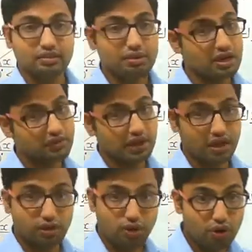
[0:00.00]
But we
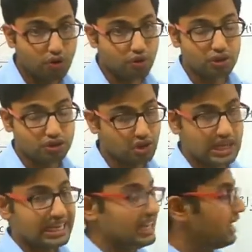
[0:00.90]
cannot draw a
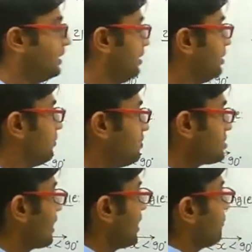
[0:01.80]
straight line
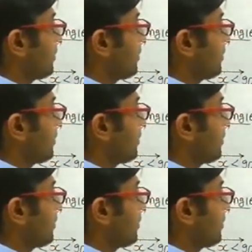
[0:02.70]
which can